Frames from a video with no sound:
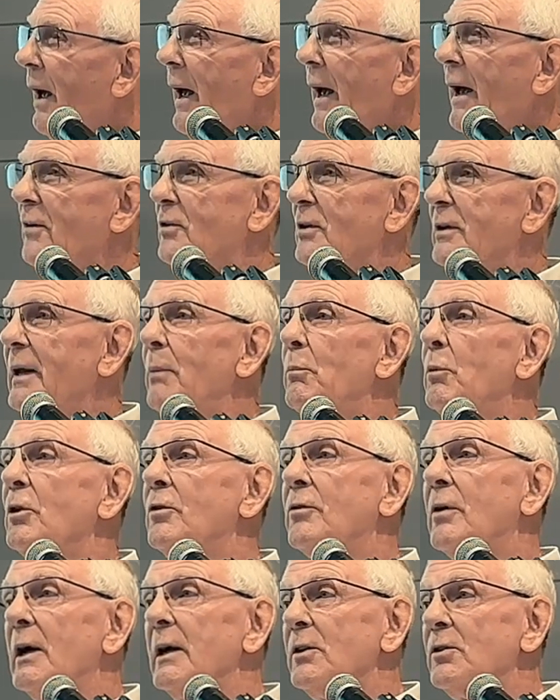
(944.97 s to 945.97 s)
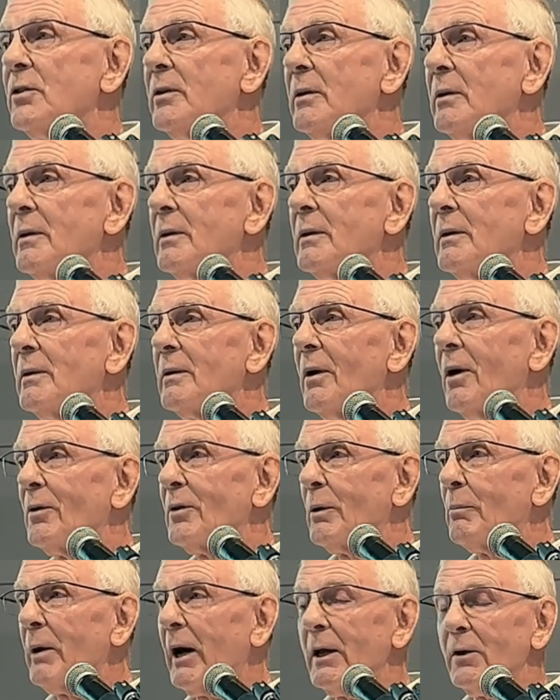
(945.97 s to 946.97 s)
as a demonstration on
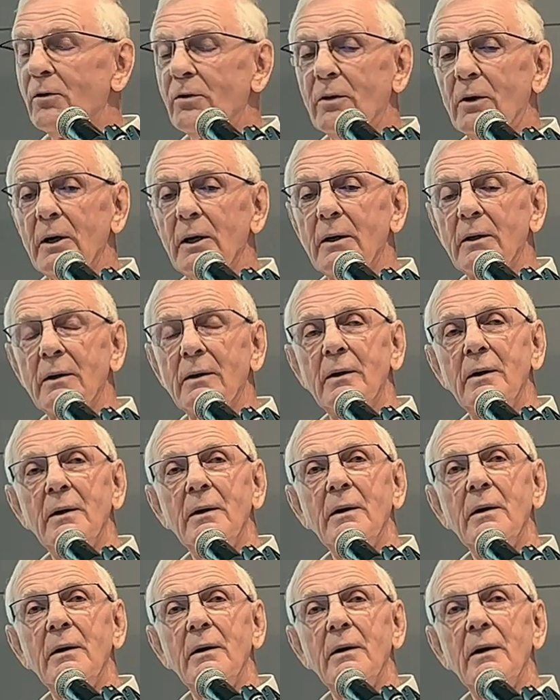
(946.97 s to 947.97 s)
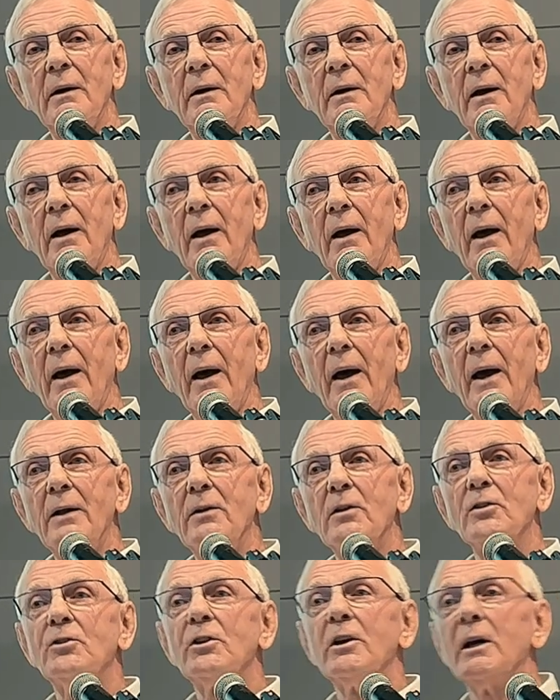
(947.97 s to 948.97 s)
the main street. And
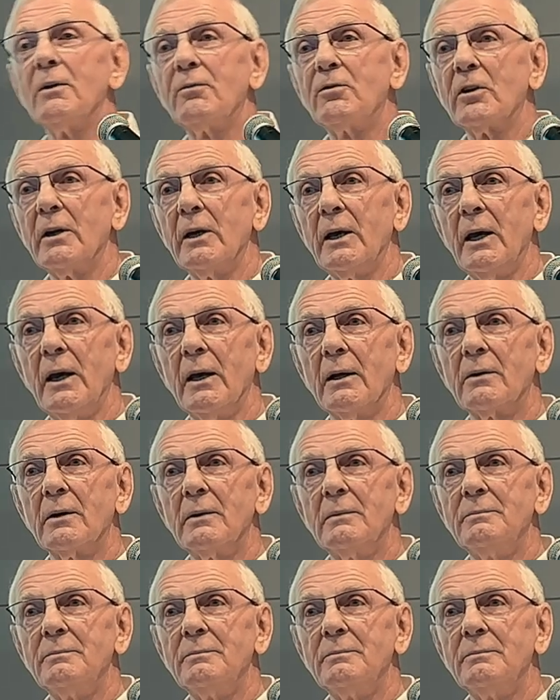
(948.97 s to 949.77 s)
the GFC hit.